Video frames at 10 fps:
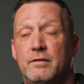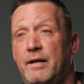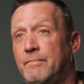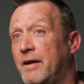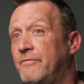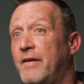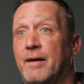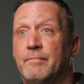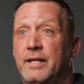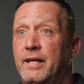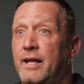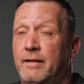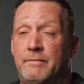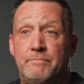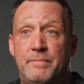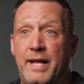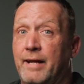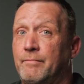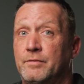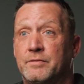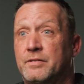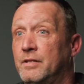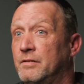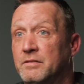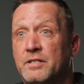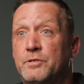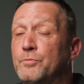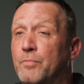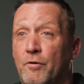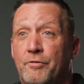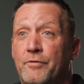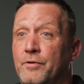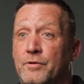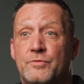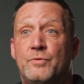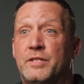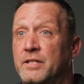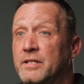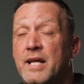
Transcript: and my family and be able to, to do both of those within a